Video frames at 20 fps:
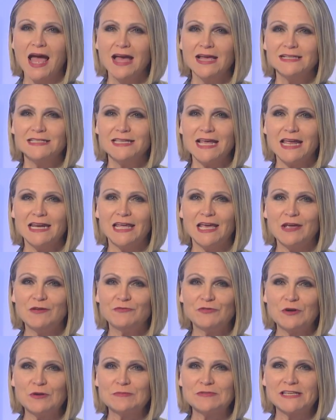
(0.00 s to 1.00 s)
St.
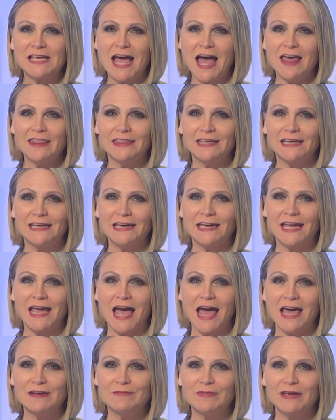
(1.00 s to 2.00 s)
Ephrem's Catholic
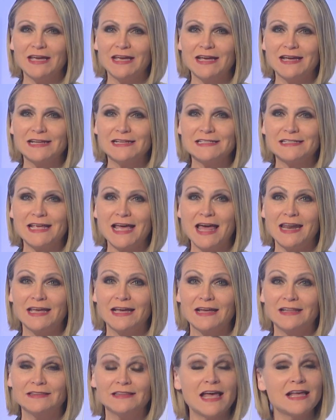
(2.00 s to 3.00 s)
Academy is
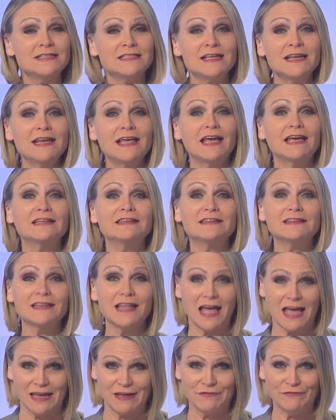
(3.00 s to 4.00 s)
getting a lesson in
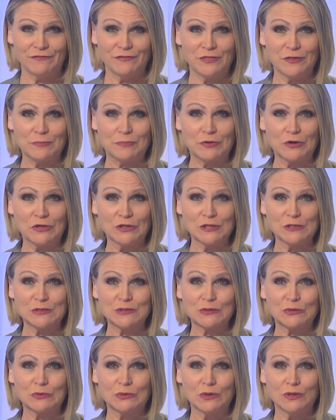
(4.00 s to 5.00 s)
life. The Brooklyn
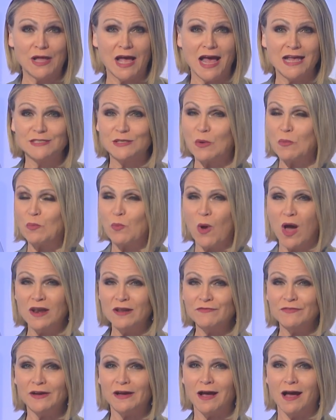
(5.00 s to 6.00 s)
School has a
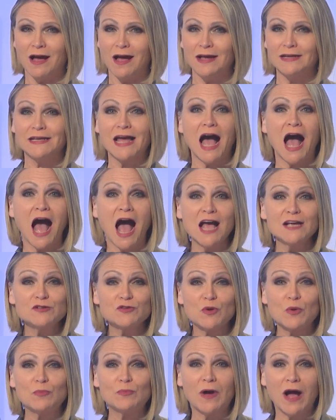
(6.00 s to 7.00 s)
one-of-a-kind
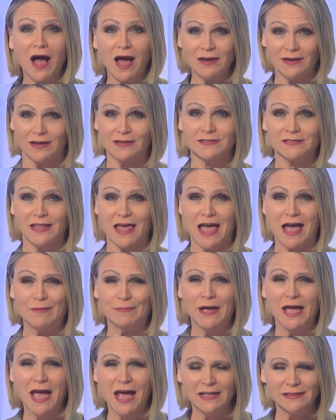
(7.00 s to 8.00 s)
hydroponics
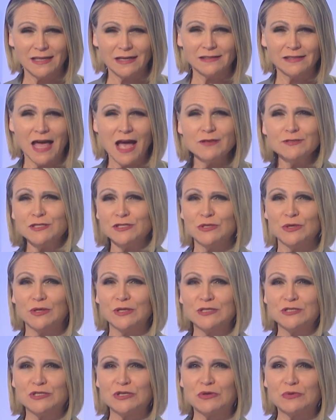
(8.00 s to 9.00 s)
lab that allows
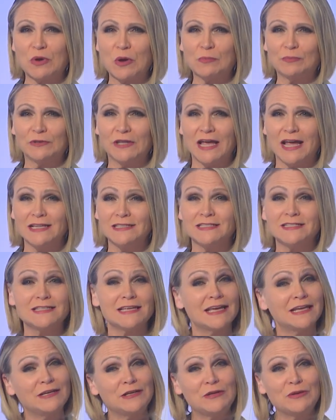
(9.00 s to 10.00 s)
students to grow plants
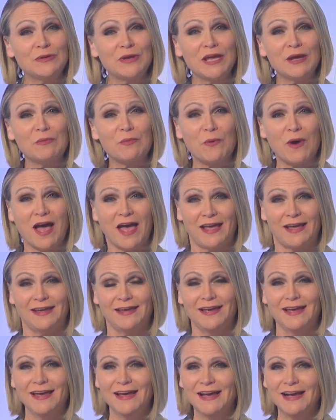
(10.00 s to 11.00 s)
in a unique way.
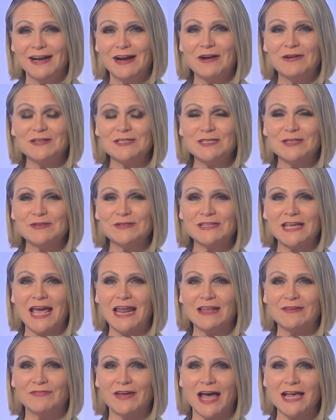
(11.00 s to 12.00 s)
Currents News'
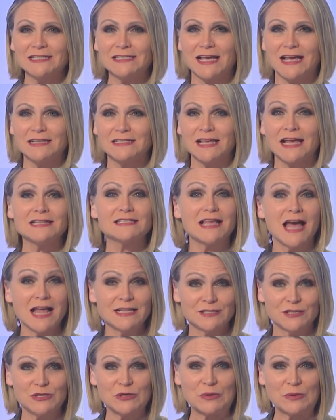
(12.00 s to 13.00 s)
Katie Vasquez has
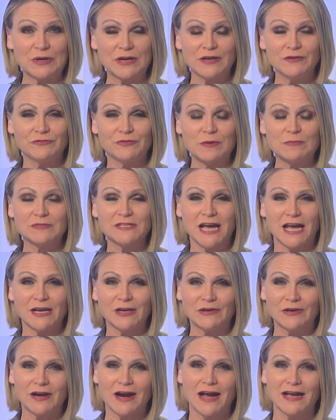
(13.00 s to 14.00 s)
that story from
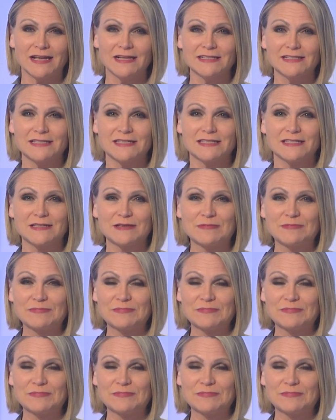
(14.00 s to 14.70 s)
Dyker Heights.